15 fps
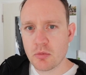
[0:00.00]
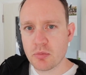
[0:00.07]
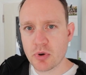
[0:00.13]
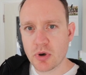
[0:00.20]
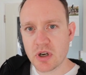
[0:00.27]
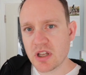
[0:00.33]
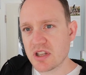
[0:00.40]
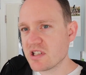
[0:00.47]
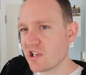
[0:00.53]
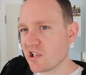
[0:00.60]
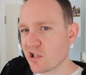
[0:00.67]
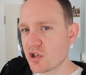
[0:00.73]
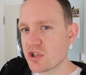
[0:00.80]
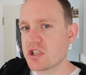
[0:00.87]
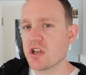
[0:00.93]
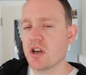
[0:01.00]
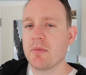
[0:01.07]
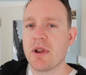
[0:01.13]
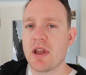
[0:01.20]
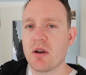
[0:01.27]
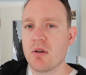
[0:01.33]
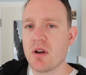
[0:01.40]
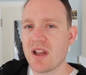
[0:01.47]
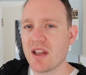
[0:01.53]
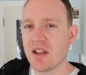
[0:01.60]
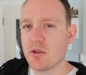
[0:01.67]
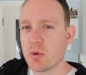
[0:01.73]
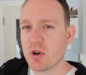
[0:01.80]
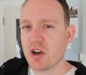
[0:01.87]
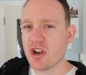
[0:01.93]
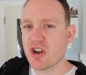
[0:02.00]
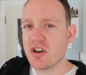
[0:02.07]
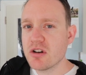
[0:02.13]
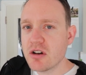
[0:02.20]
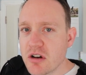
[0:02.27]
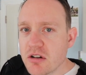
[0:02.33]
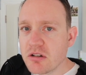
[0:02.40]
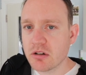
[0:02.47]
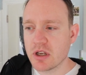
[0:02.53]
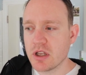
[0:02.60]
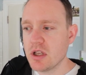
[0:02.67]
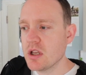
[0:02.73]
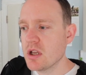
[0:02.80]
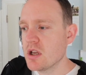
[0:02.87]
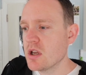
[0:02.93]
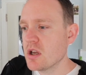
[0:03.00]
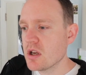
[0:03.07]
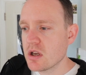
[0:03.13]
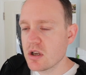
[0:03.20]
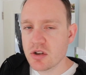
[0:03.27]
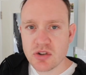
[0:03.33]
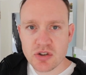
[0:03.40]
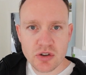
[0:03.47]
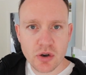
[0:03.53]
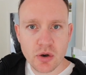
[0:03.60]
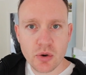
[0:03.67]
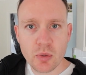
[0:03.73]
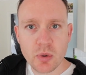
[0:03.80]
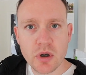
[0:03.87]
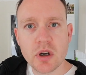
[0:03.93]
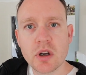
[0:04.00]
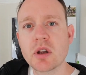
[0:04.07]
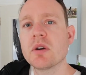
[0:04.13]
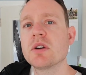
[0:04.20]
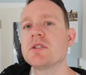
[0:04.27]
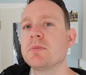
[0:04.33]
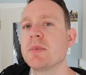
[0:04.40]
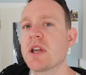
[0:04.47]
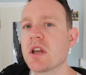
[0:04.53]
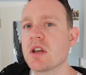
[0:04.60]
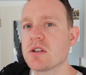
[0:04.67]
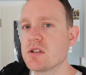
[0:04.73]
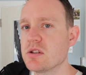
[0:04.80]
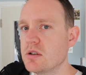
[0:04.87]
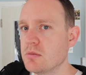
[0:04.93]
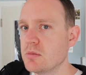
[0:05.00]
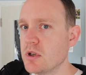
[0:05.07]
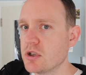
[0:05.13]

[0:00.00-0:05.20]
but it's lunchtime now and we're hungry. So we're going to make some